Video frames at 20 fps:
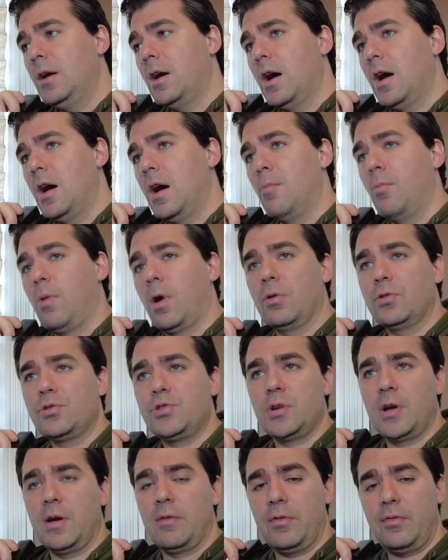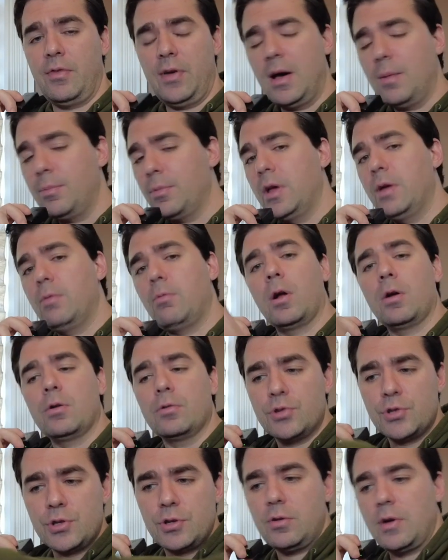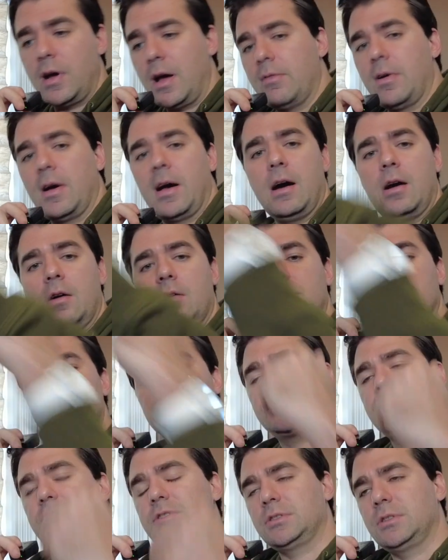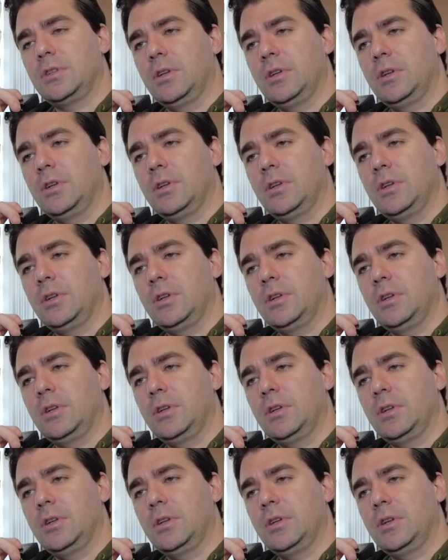um, why don't you have a family why don't you have a house